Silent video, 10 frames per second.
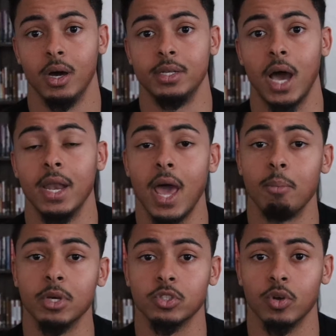A
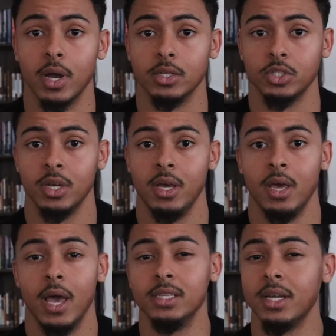dynamic stretch
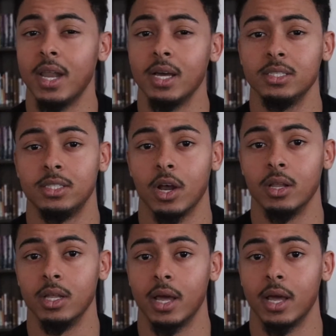isn't necessarily